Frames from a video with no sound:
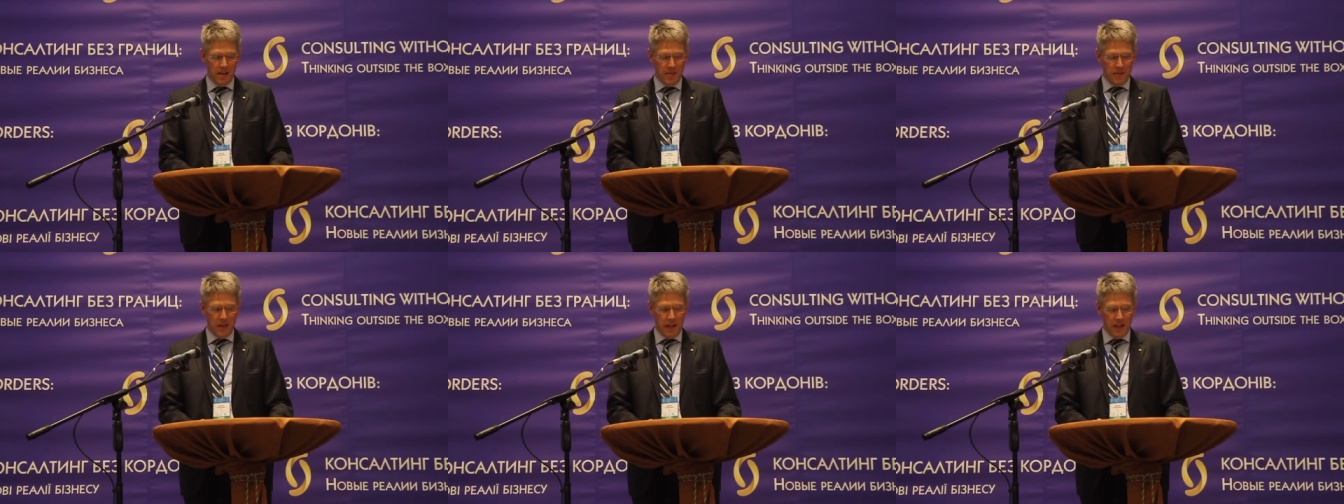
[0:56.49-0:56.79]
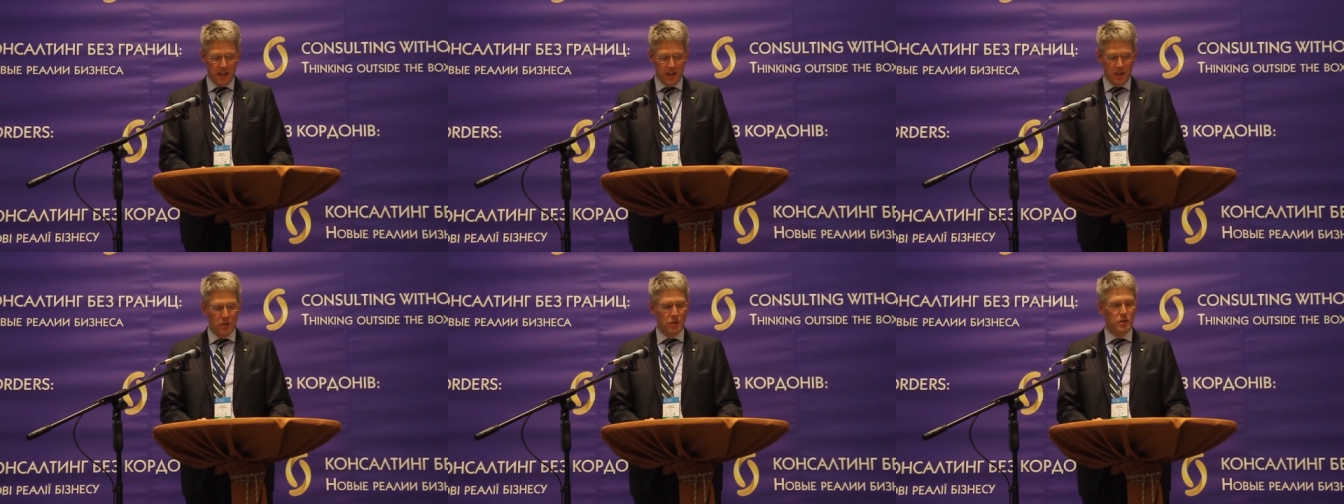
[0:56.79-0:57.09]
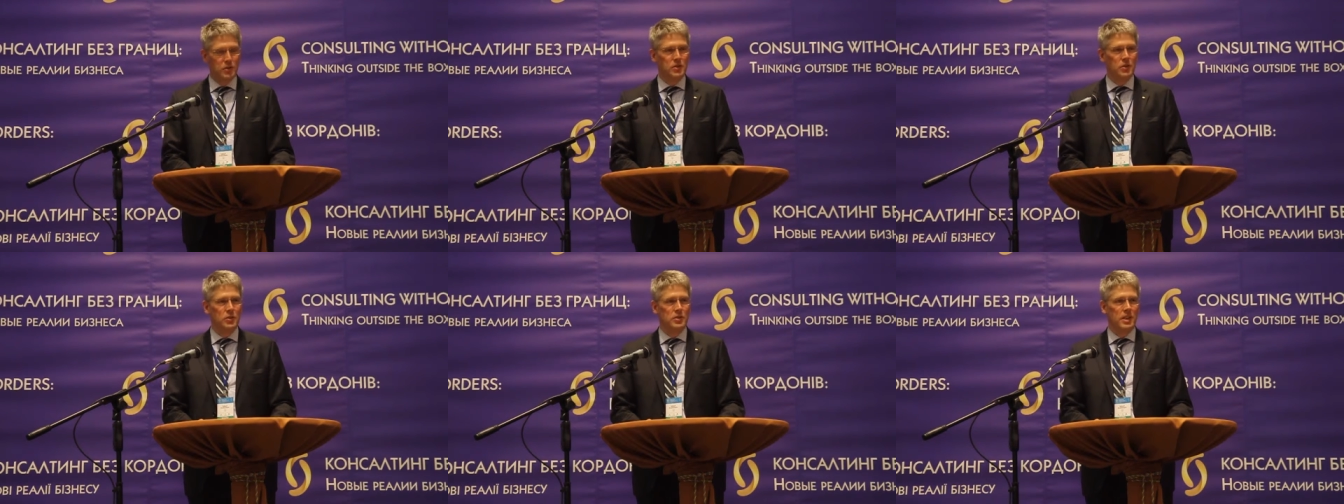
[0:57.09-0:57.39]
thank
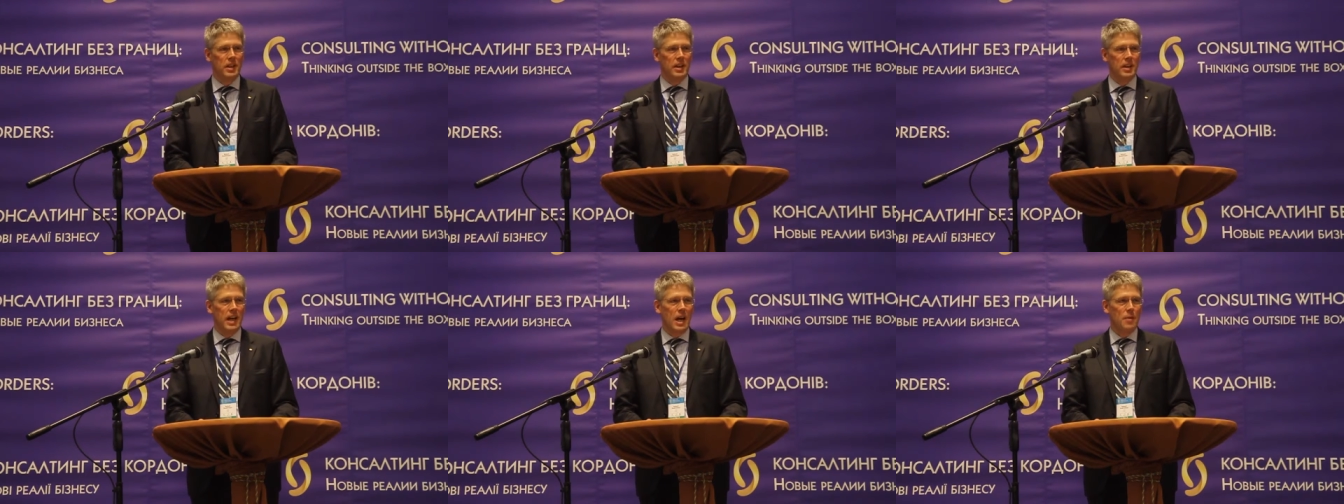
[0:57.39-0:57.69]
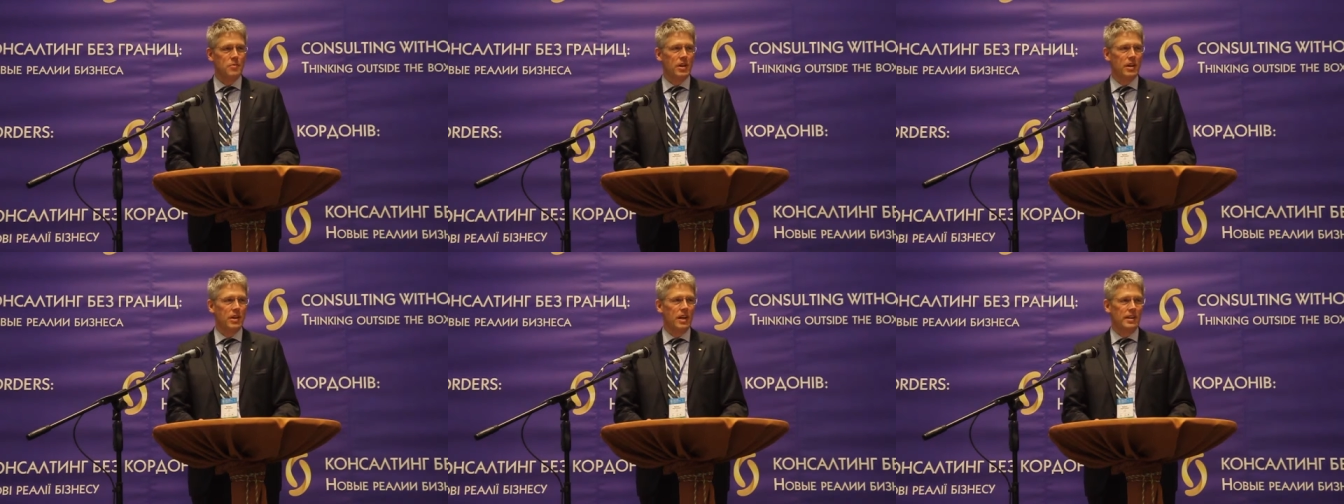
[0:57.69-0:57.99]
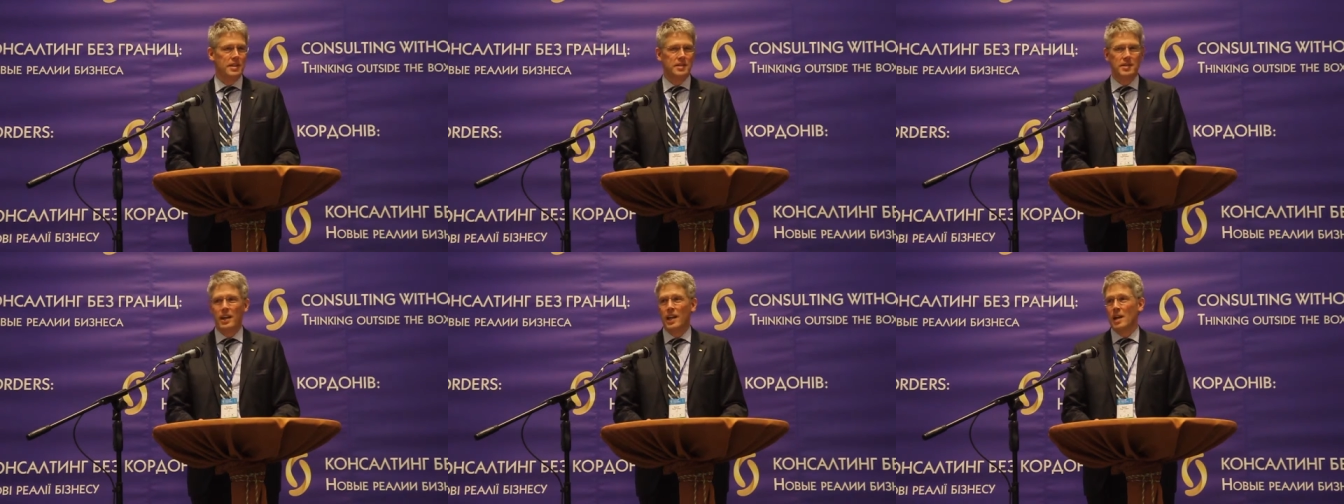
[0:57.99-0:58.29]
you to the Gabriel
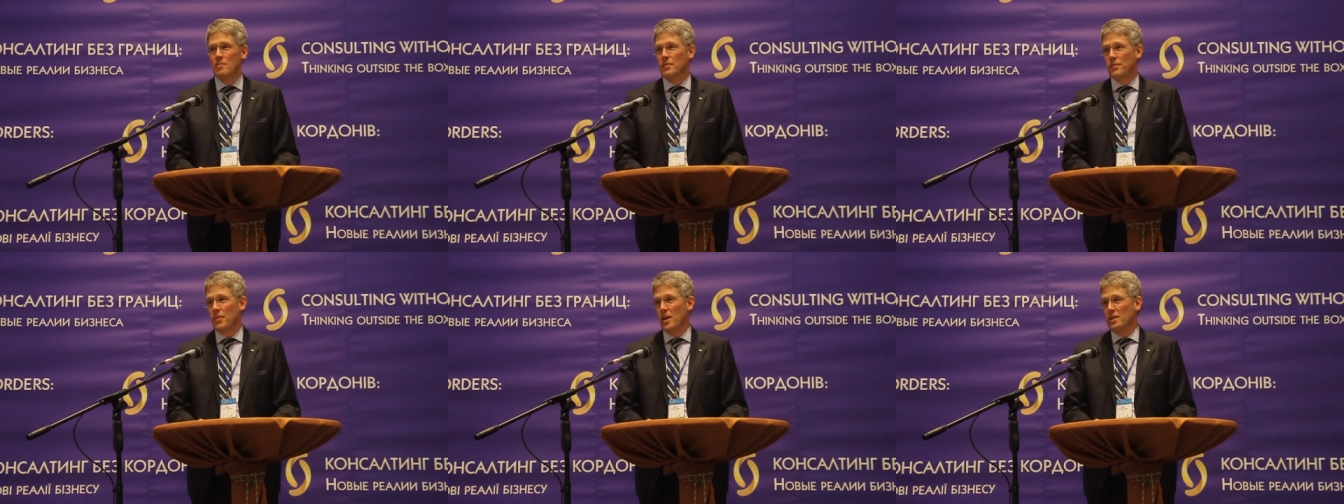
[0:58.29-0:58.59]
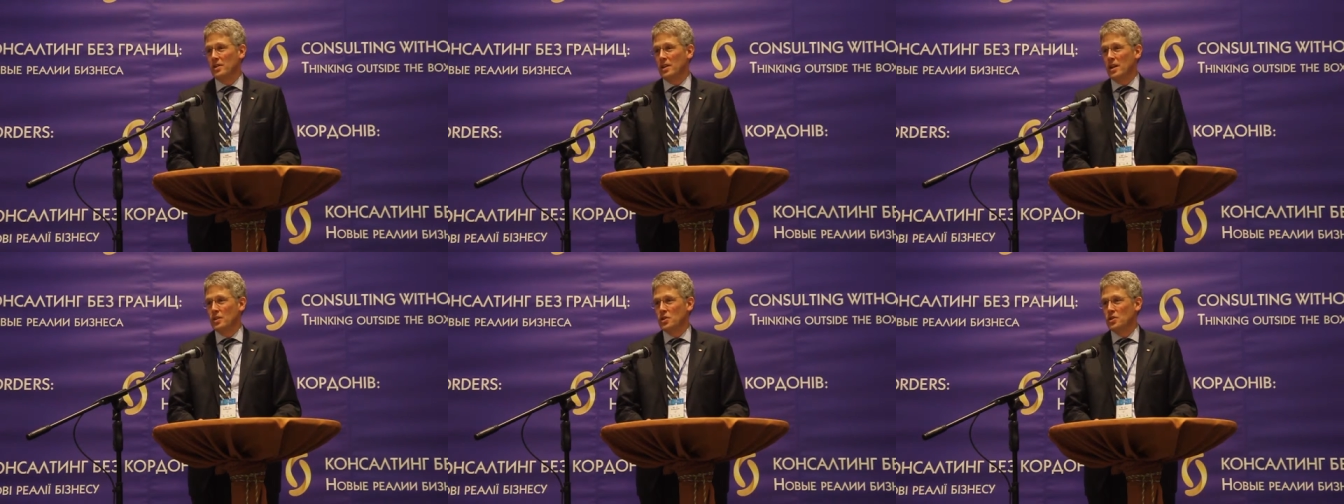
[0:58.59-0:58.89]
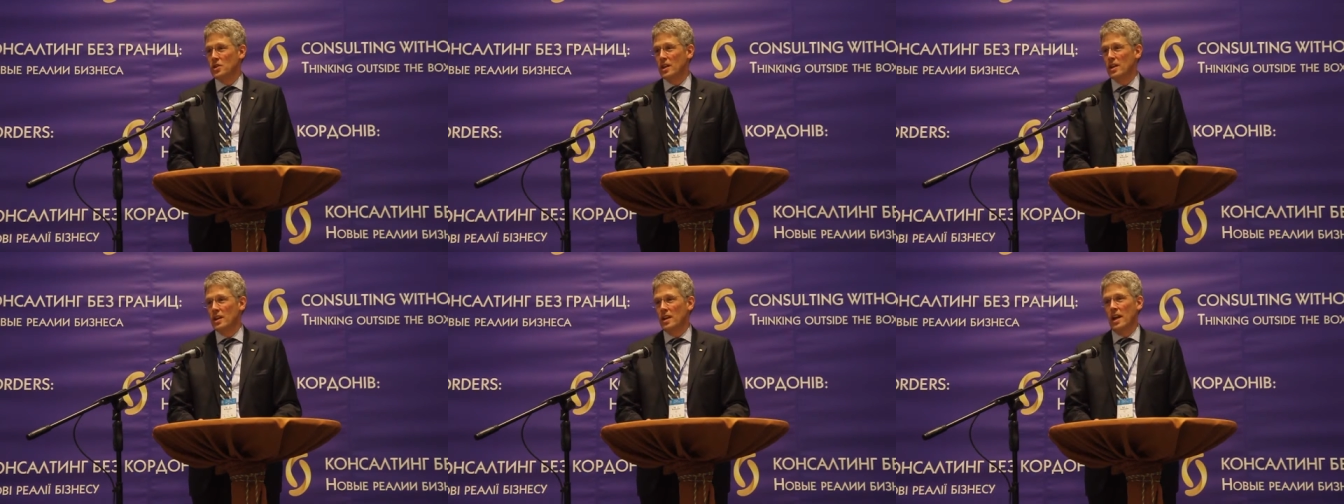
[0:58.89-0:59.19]
Al Salem Foundation